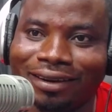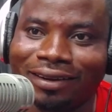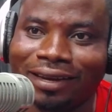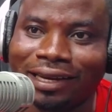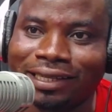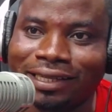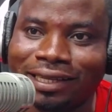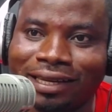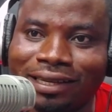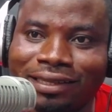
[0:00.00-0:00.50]
a
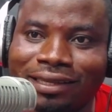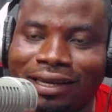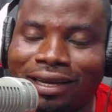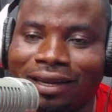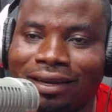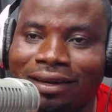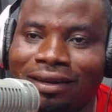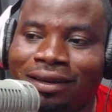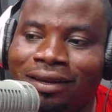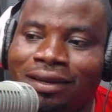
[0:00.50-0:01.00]
chair
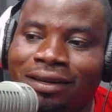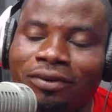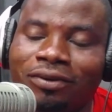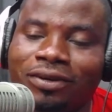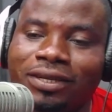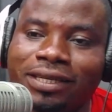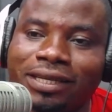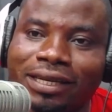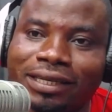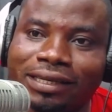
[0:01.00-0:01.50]
second. Do
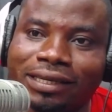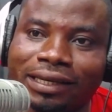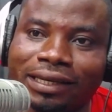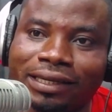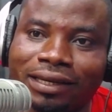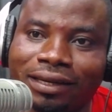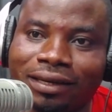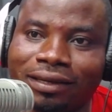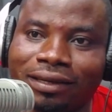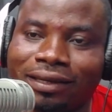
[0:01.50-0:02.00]
dia chi
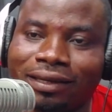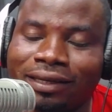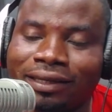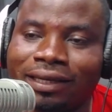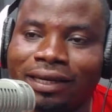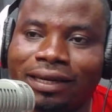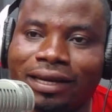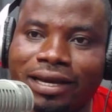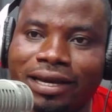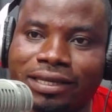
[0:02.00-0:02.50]

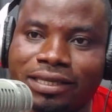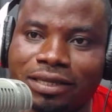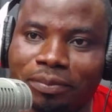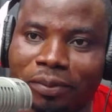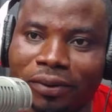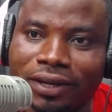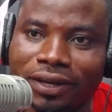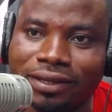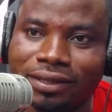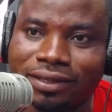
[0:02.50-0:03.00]
yachen 18
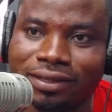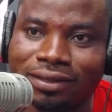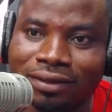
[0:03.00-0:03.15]
points